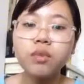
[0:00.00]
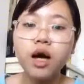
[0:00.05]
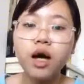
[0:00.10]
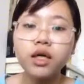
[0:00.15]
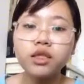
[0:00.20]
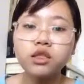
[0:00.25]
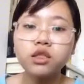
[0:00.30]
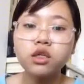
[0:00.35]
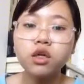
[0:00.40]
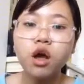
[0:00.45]

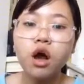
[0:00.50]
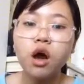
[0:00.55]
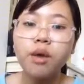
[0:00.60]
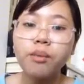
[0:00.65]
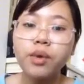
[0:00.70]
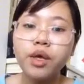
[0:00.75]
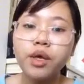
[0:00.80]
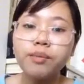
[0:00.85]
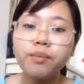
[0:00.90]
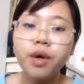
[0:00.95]
much
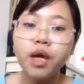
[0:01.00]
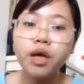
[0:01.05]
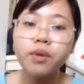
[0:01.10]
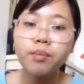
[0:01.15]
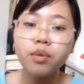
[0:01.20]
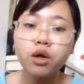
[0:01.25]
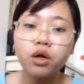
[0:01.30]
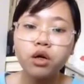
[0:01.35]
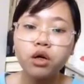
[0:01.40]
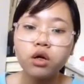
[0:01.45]
copy
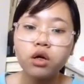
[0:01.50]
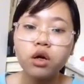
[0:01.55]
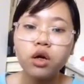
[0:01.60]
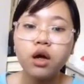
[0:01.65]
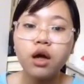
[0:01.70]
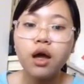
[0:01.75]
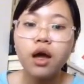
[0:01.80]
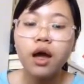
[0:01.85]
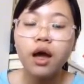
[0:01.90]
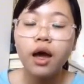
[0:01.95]
paper,
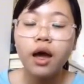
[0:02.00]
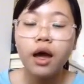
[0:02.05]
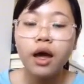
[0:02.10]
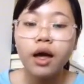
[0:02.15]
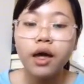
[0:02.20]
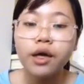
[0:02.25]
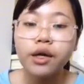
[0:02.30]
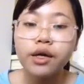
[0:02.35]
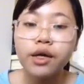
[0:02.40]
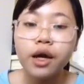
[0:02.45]

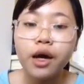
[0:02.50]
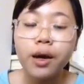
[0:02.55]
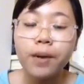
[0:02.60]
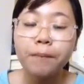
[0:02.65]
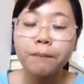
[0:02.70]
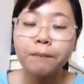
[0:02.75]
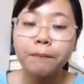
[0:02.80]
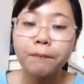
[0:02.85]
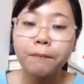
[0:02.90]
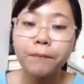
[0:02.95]

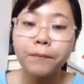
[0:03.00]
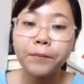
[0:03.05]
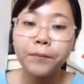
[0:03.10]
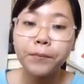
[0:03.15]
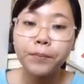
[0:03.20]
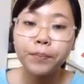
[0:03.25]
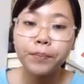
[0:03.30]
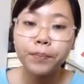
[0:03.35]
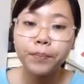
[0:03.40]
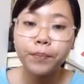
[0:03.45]
and
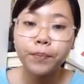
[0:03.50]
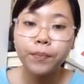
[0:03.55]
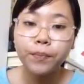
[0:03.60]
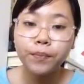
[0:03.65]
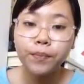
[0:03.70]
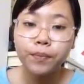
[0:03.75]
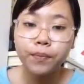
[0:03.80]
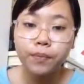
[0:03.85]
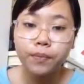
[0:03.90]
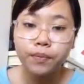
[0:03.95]

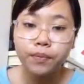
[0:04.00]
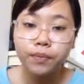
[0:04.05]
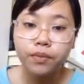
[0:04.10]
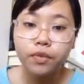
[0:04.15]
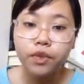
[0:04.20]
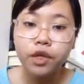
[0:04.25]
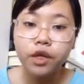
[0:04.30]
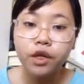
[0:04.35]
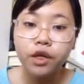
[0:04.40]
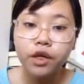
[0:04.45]

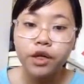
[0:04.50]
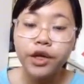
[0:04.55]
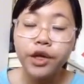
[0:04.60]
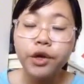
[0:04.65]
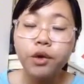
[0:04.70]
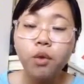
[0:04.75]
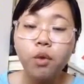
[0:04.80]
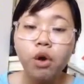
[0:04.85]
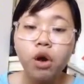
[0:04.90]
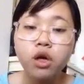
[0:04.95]

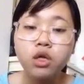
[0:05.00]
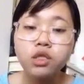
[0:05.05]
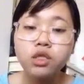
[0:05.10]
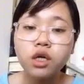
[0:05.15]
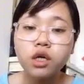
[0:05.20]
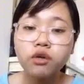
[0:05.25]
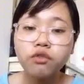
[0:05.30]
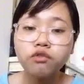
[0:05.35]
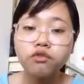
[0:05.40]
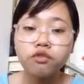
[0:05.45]
he was
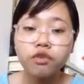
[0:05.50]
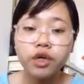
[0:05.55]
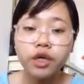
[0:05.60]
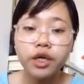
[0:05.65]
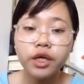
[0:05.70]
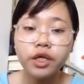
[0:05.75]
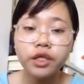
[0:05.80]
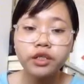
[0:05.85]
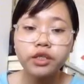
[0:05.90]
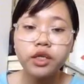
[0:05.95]

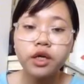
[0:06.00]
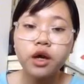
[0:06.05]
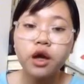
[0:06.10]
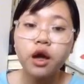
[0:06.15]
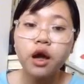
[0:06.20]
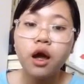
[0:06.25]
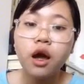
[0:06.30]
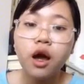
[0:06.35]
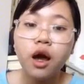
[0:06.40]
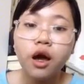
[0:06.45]
afraid
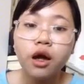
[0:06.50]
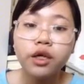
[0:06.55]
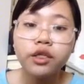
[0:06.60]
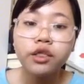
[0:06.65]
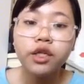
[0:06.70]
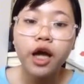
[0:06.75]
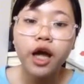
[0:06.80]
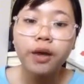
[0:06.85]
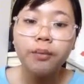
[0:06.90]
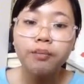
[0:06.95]

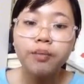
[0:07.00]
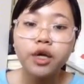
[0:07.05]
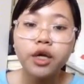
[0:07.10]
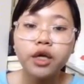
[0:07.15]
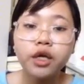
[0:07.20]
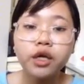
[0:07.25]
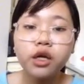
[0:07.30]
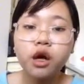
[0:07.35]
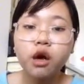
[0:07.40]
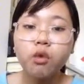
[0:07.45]
it had
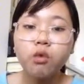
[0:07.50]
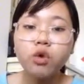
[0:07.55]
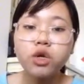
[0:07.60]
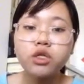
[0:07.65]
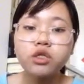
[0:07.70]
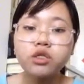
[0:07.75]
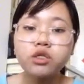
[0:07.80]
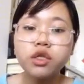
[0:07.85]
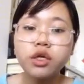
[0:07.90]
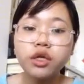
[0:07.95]
been
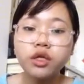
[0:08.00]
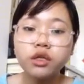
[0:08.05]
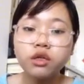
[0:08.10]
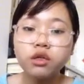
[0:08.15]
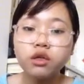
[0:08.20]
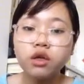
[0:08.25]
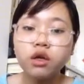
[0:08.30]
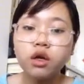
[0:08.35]
wasted.